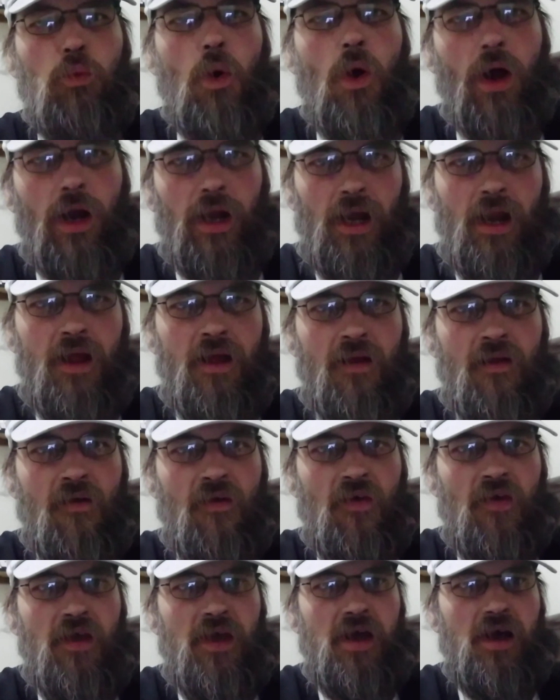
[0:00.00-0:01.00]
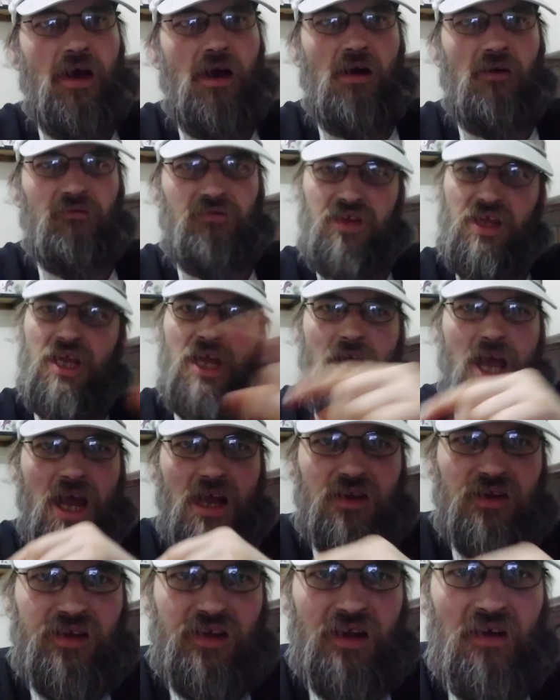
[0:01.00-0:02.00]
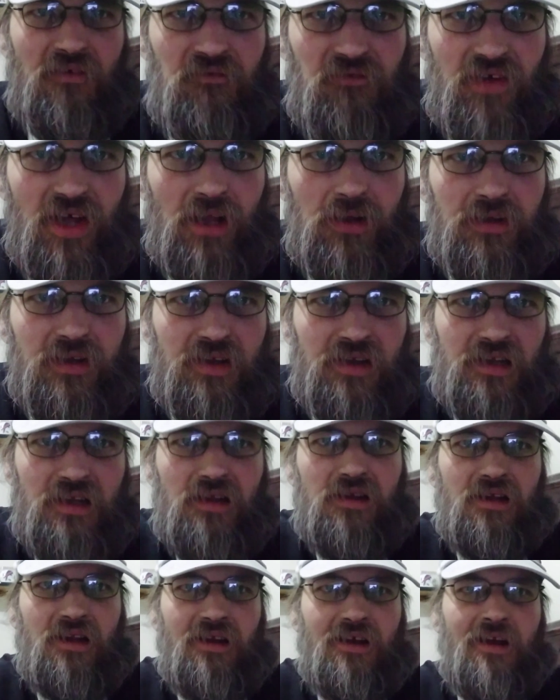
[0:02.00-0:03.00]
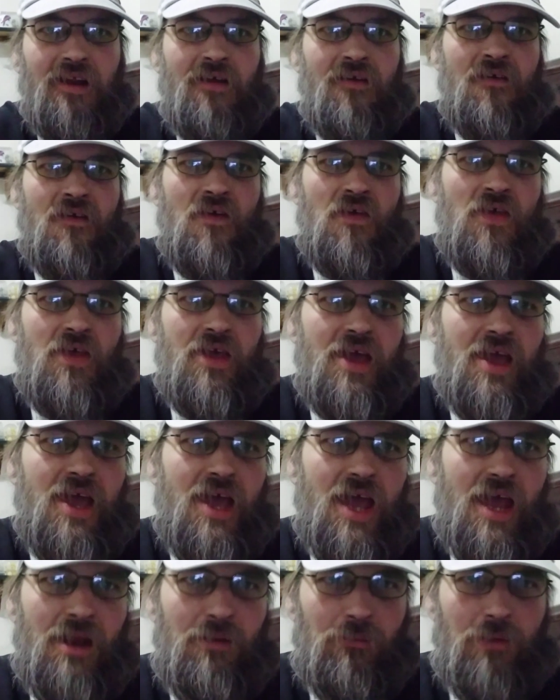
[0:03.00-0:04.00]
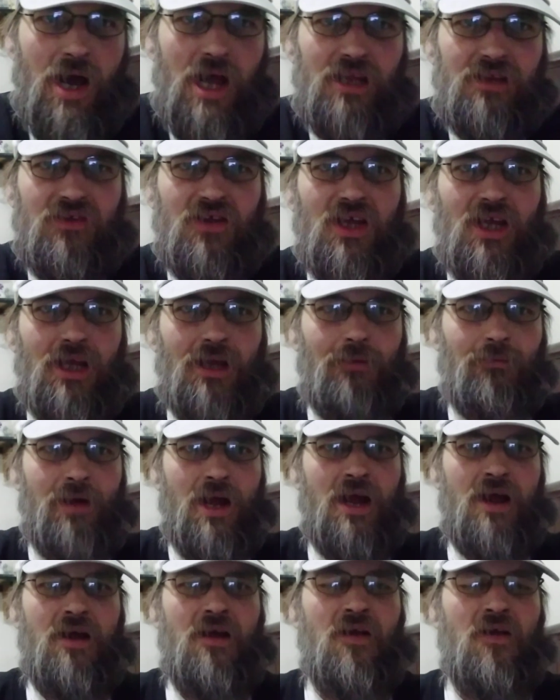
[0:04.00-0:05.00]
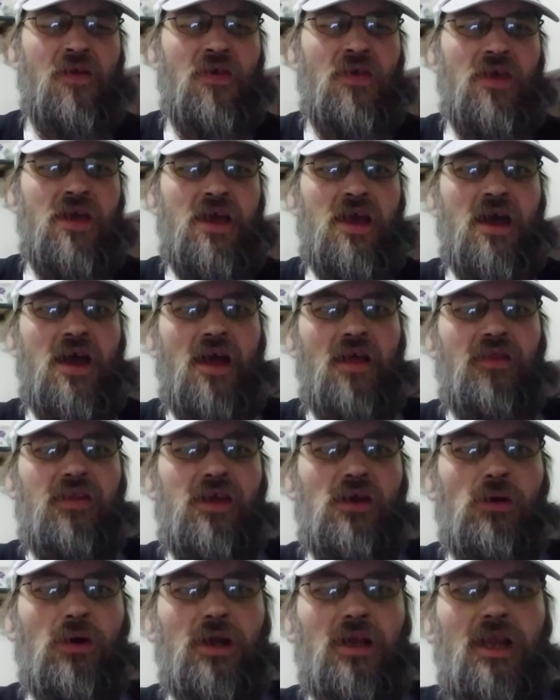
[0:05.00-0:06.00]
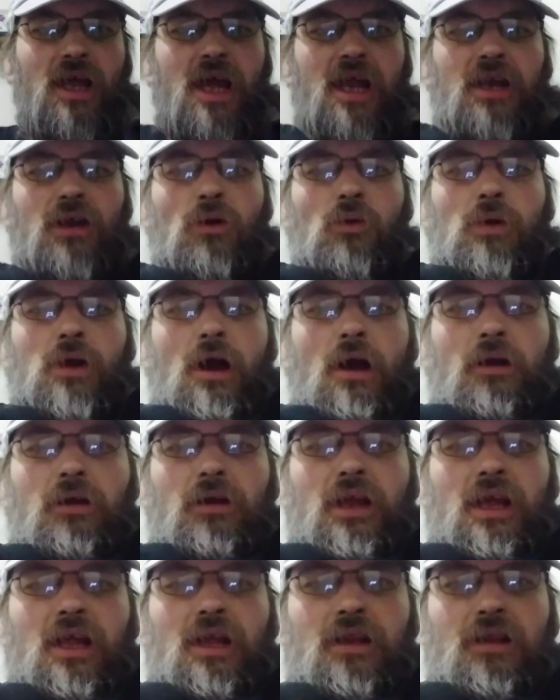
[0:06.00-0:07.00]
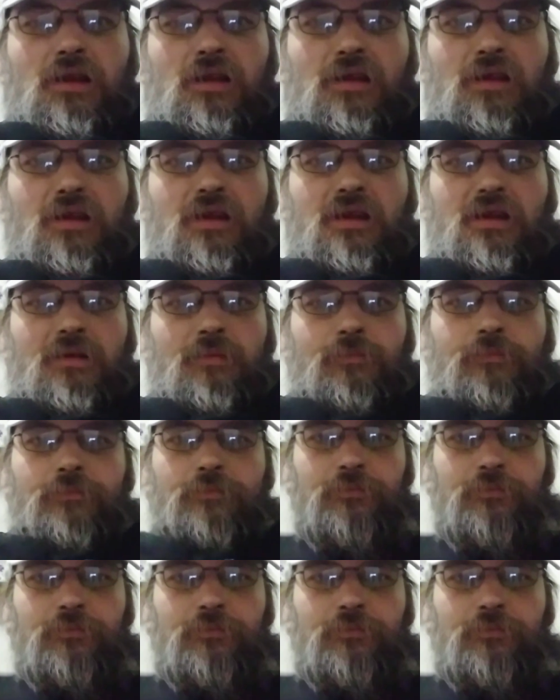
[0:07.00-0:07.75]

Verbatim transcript: one of the XFL season and my team, the Orlando Guardians,